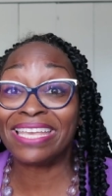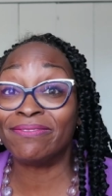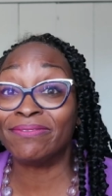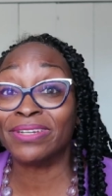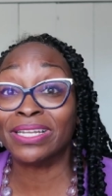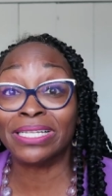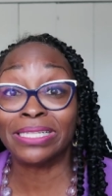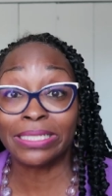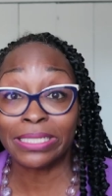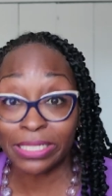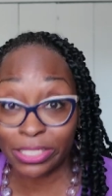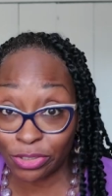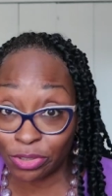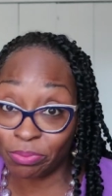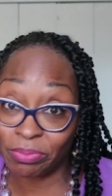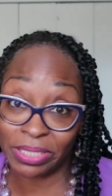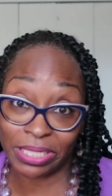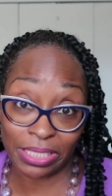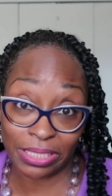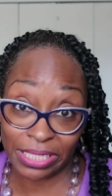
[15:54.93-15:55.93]
even a
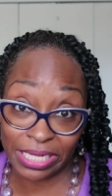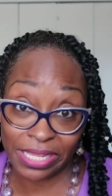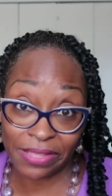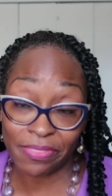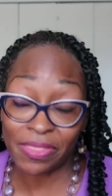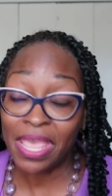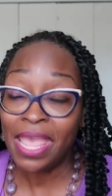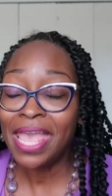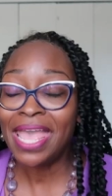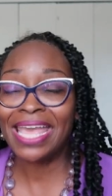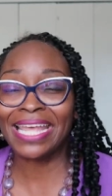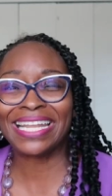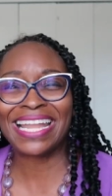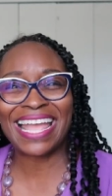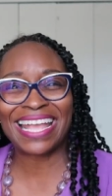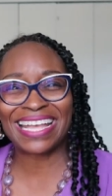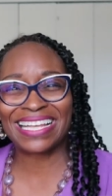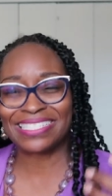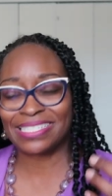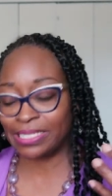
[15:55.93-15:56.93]
little bit of length and
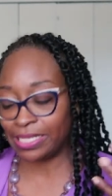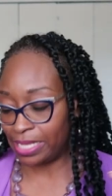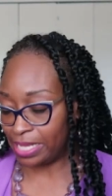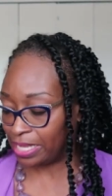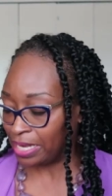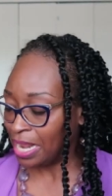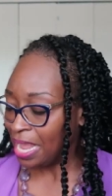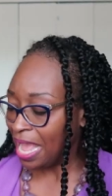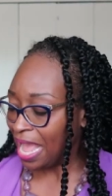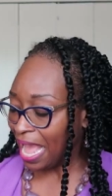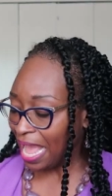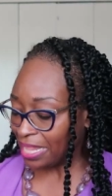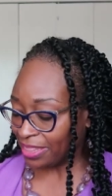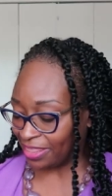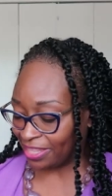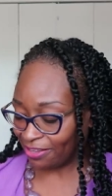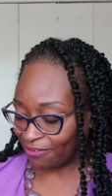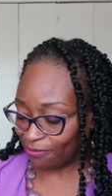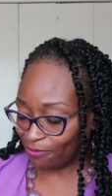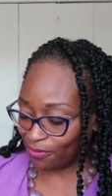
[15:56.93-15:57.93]
like i said
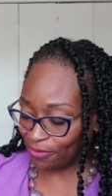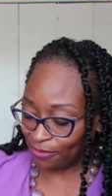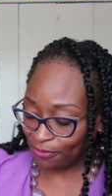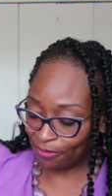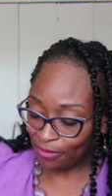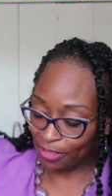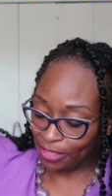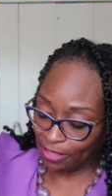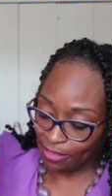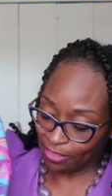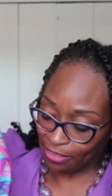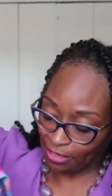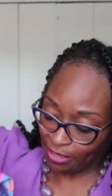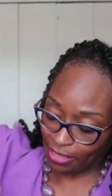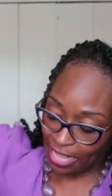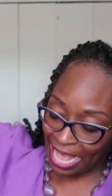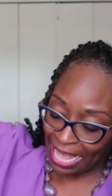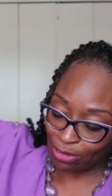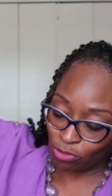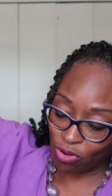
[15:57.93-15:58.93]
the
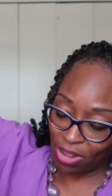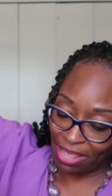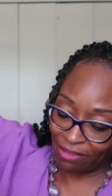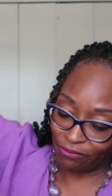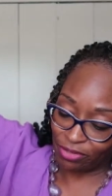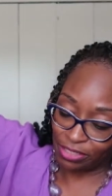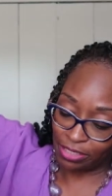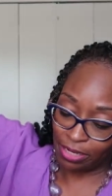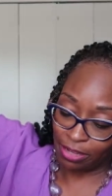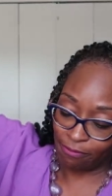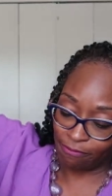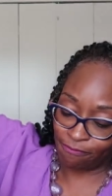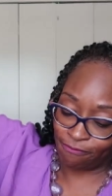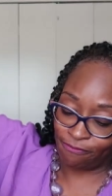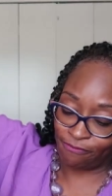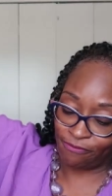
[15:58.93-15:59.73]
the i don't have enough